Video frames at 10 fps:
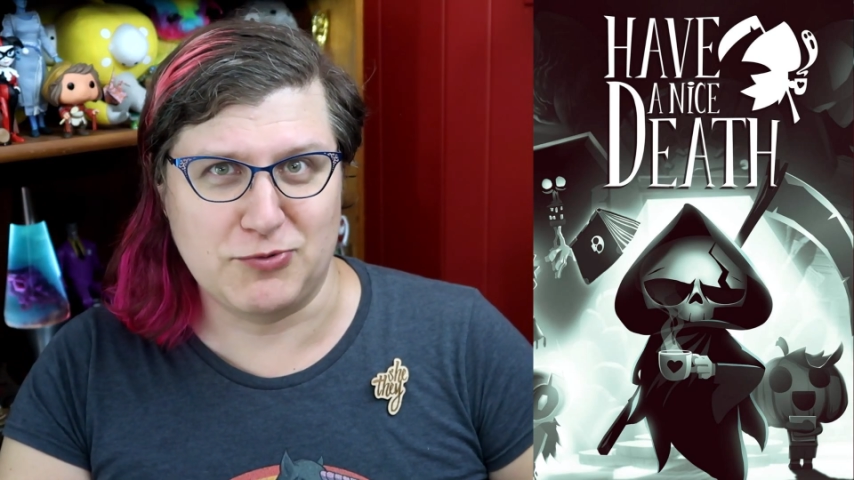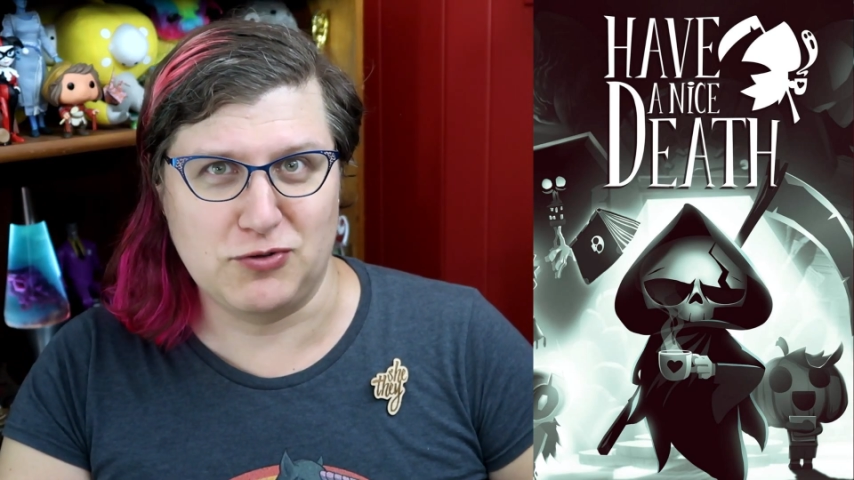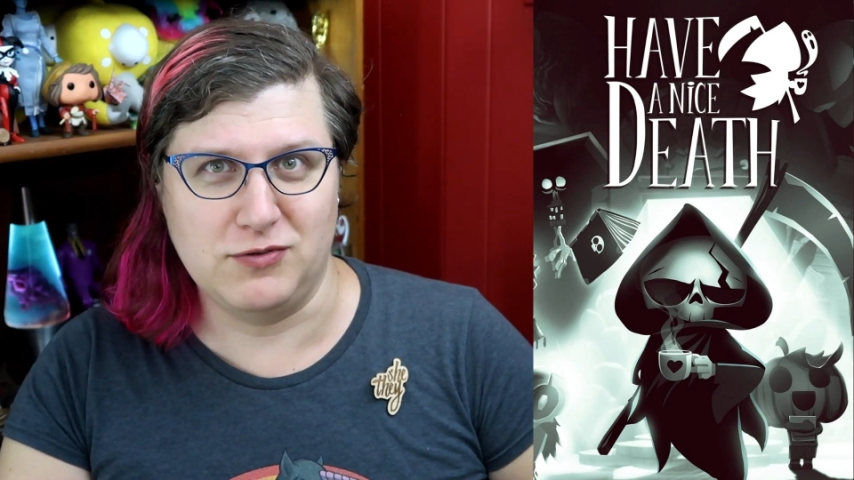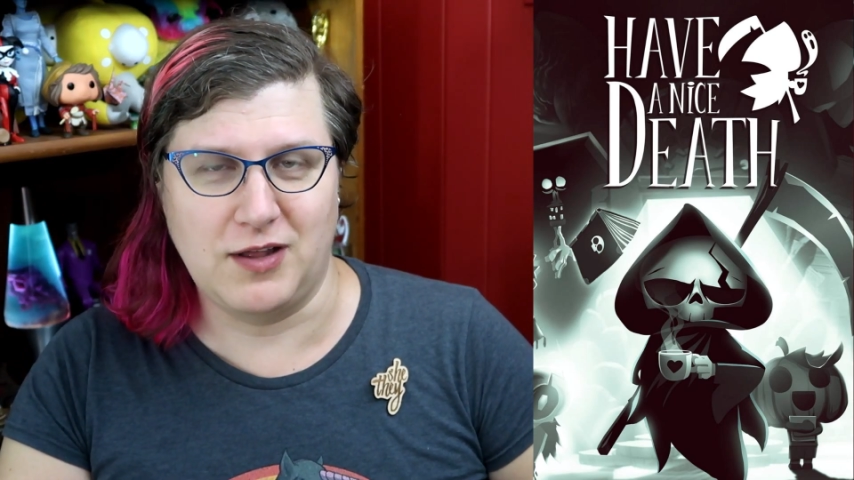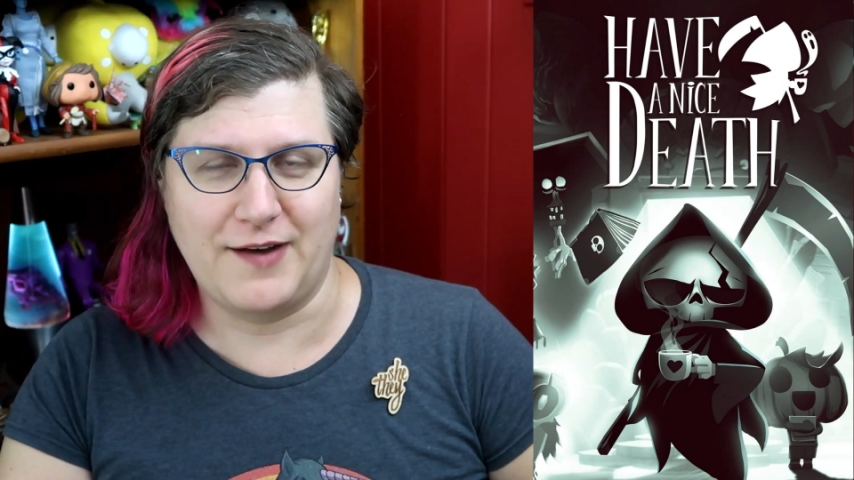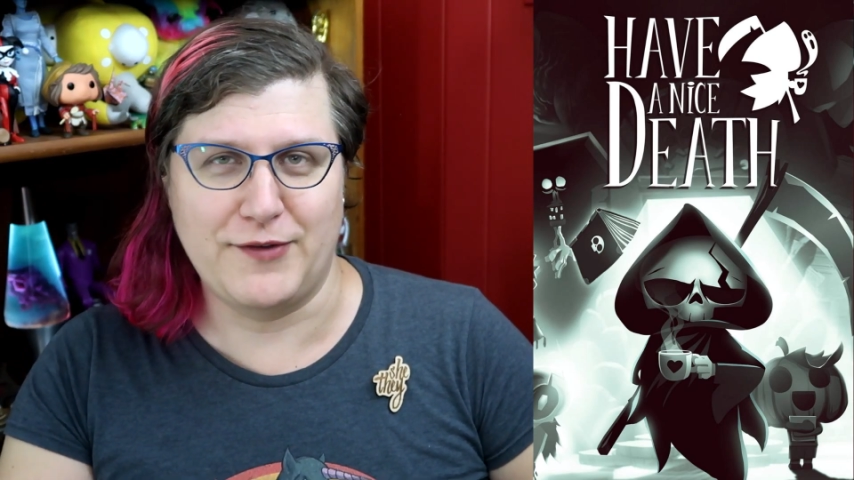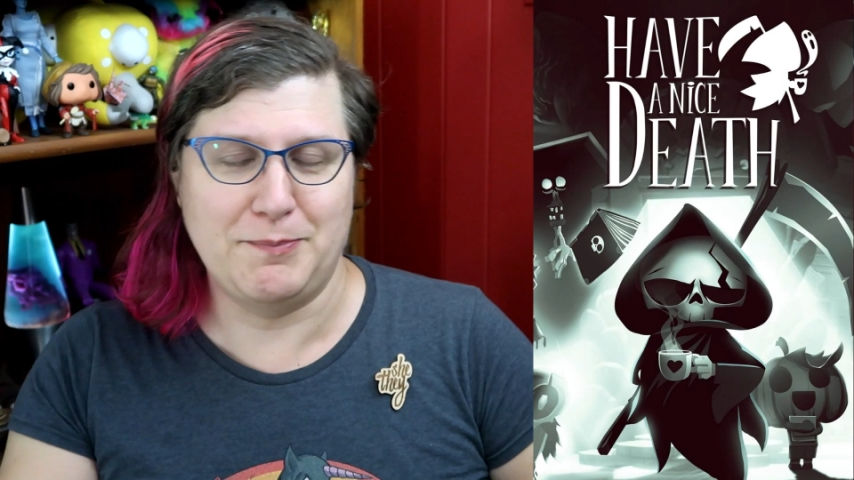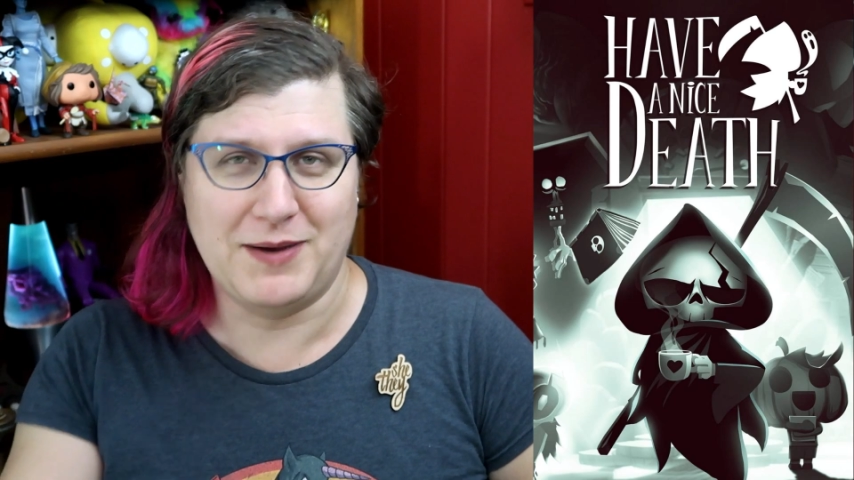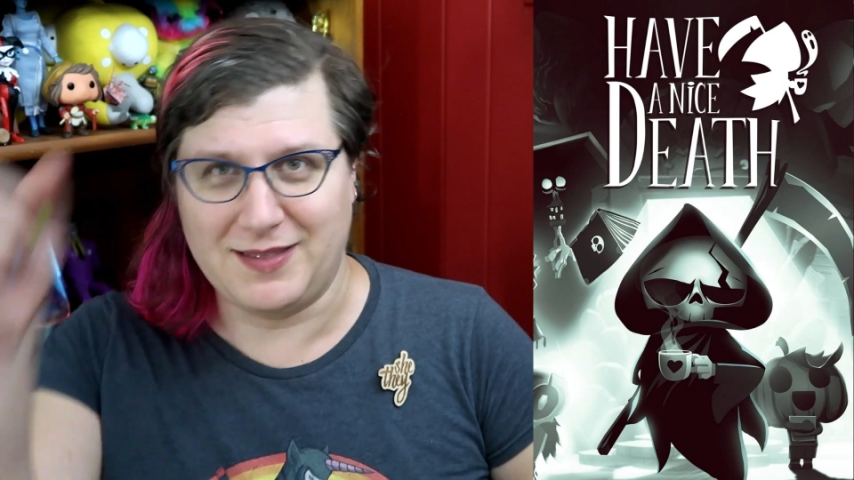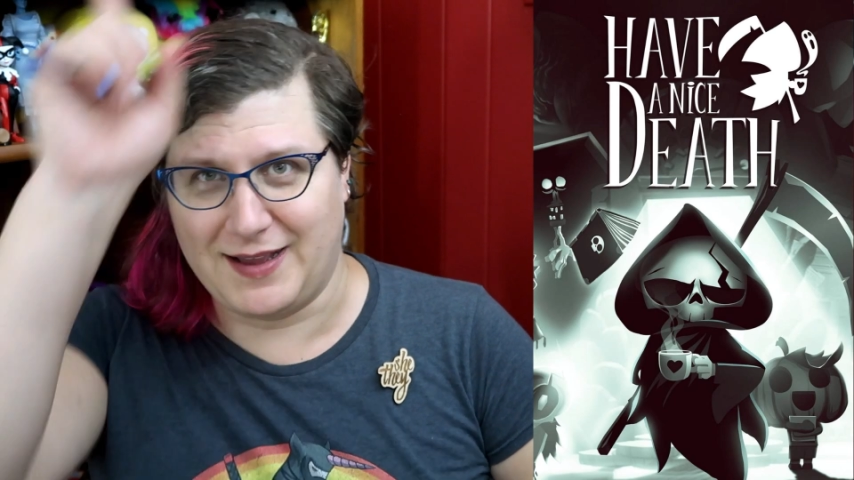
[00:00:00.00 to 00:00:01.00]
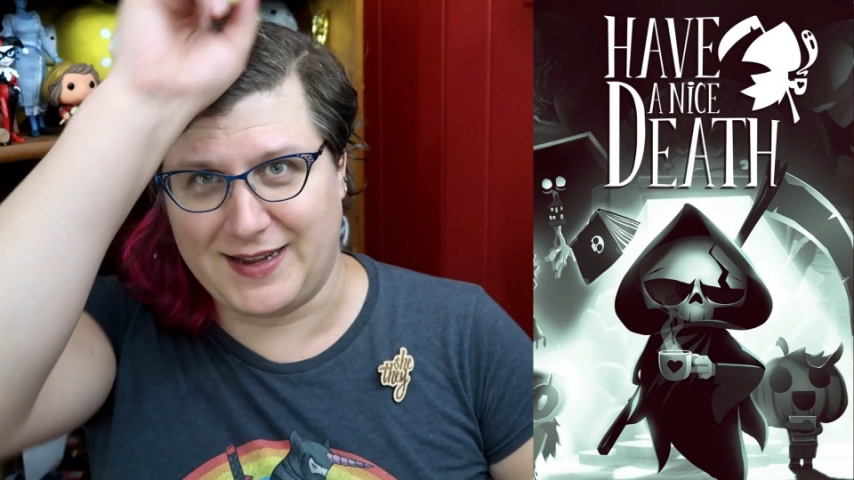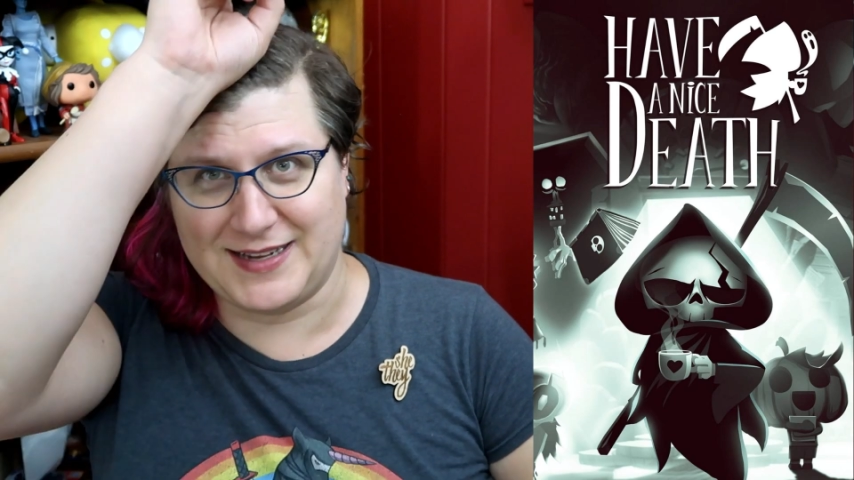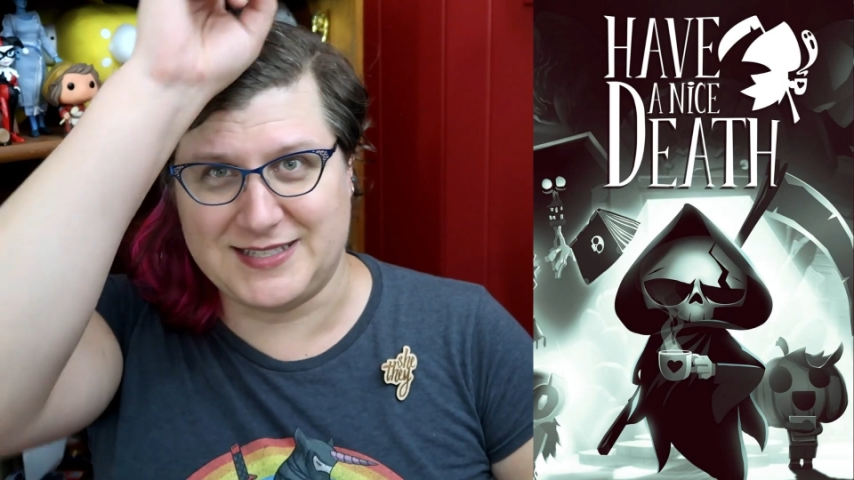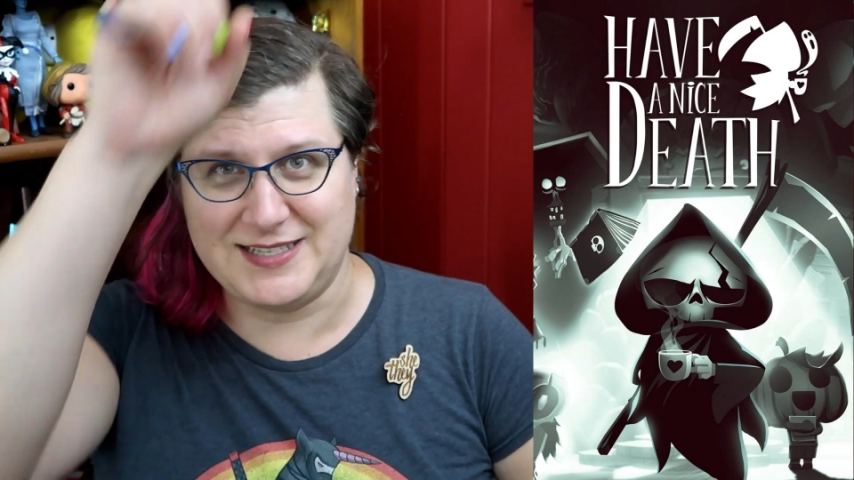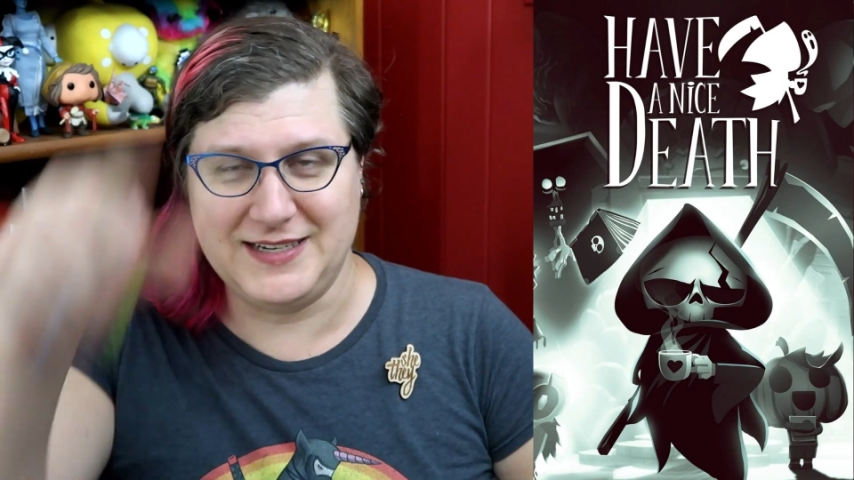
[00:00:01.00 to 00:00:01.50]
through a lot of it, but like
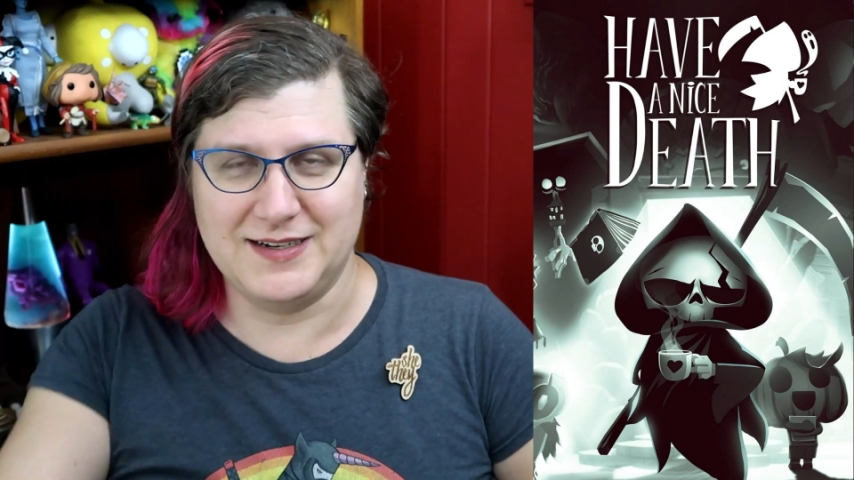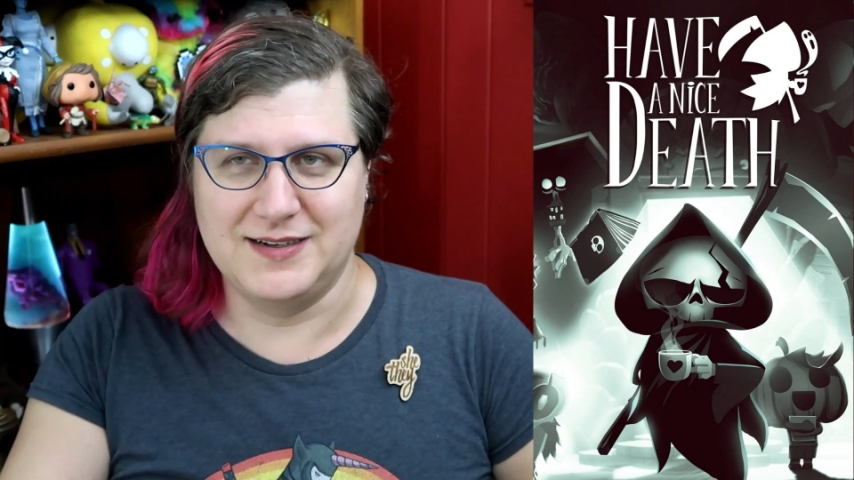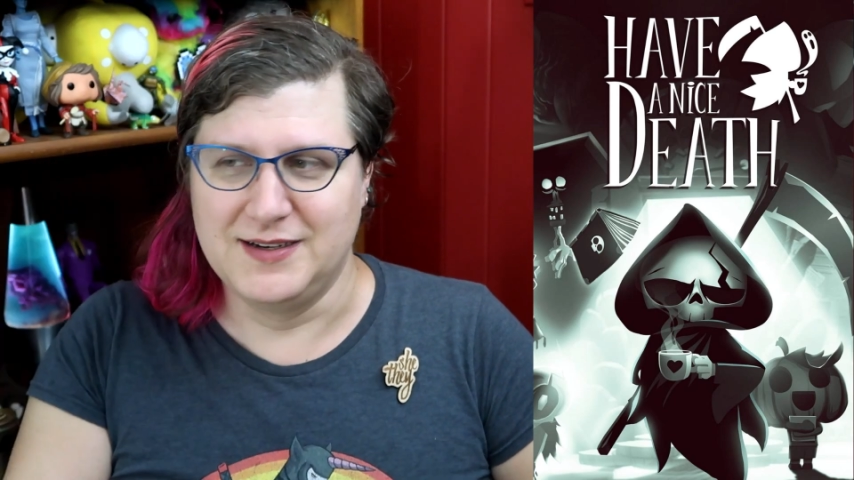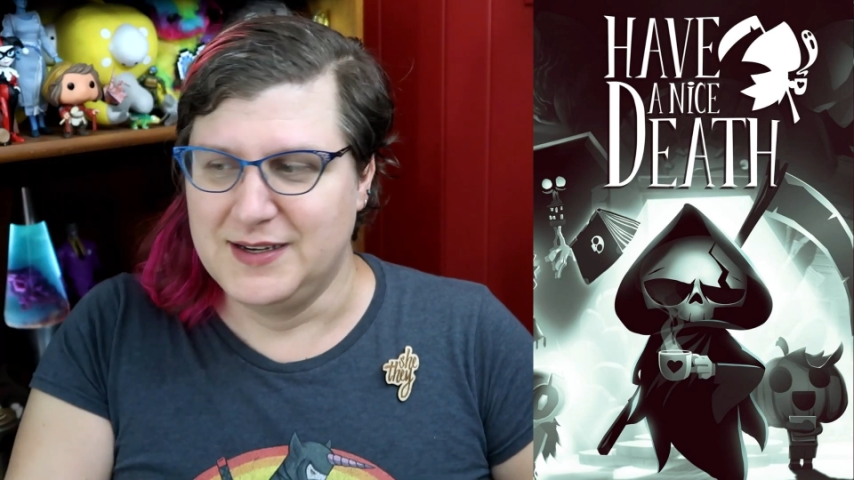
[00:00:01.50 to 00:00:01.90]
I see an